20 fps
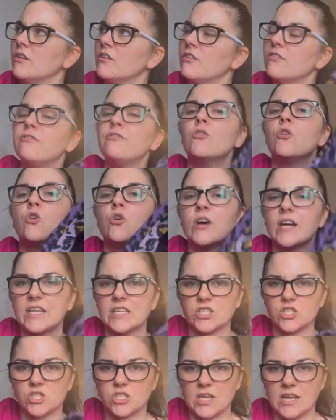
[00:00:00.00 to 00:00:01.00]
4
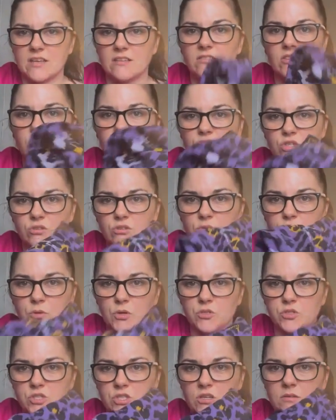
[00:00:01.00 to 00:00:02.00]
inches to the
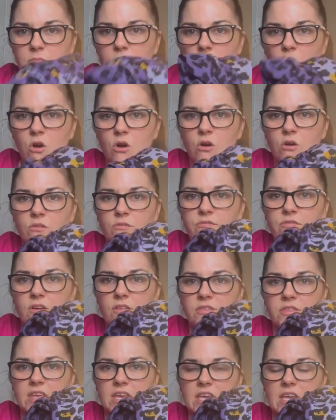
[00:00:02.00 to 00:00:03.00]
bottom of
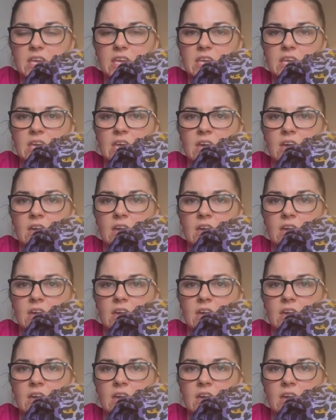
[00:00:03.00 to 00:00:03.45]
the